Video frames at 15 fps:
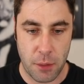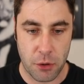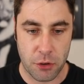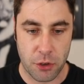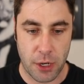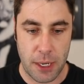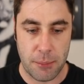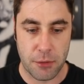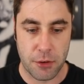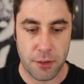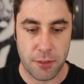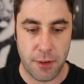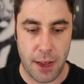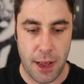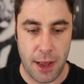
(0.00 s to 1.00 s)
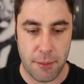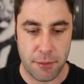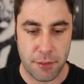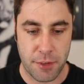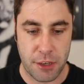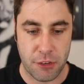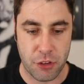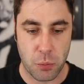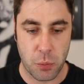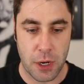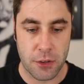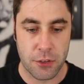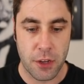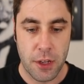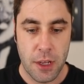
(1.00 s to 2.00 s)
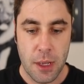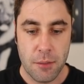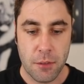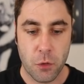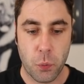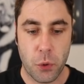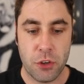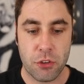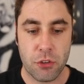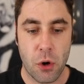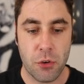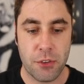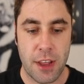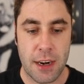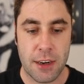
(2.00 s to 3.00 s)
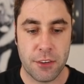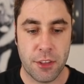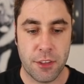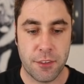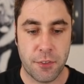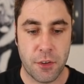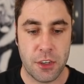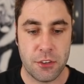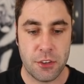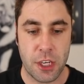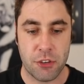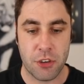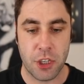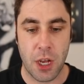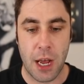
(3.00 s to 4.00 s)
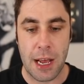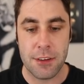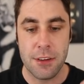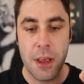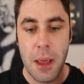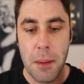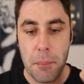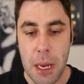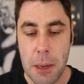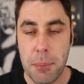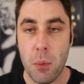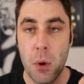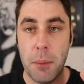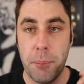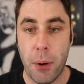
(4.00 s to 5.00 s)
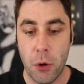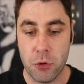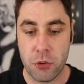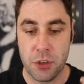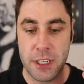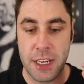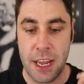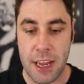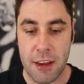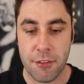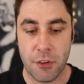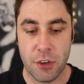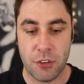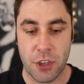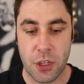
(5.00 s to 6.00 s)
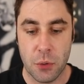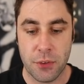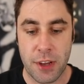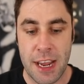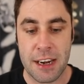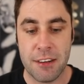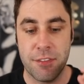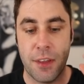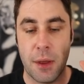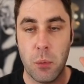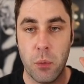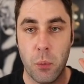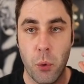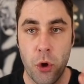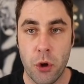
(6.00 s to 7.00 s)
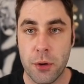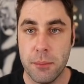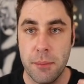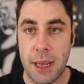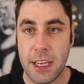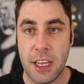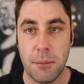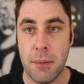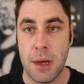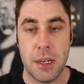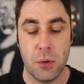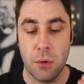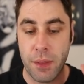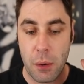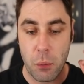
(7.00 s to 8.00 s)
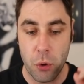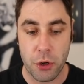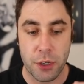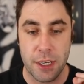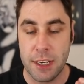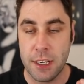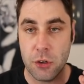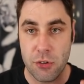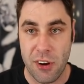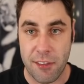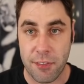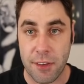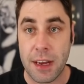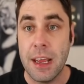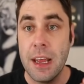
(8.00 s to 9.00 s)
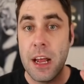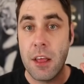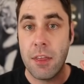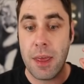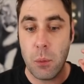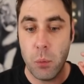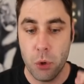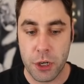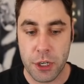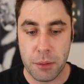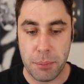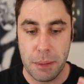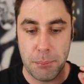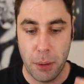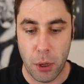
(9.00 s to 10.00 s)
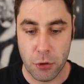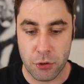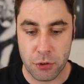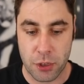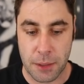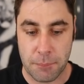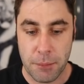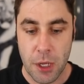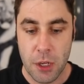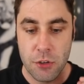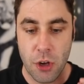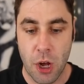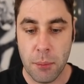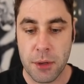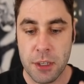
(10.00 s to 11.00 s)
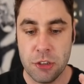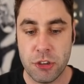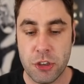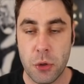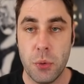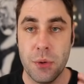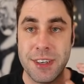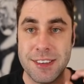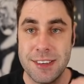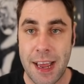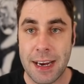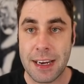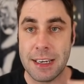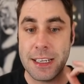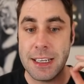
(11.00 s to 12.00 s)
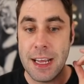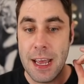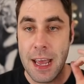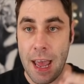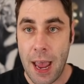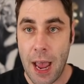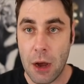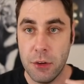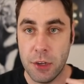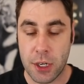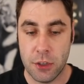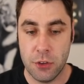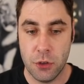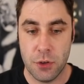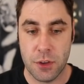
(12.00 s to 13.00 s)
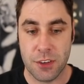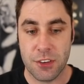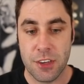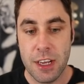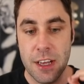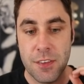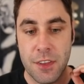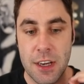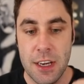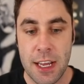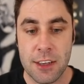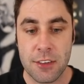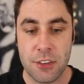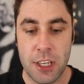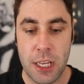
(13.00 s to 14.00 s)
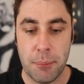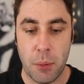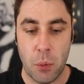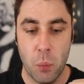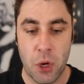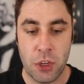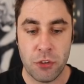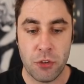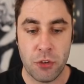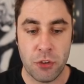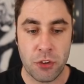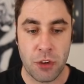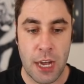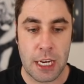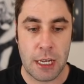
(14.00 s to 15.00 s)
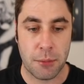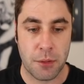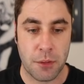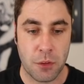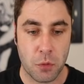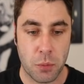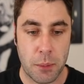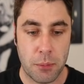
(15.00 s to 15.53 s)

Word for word: that one's got heaps of um, featured ones. But if we scroll down into the free section, guys, people are posting every single day. And if they weren't making money or they weren't getting traffic, they wouldn't be posting. So I'm going to show you exactly how you can do this. The next step, once you sign up to this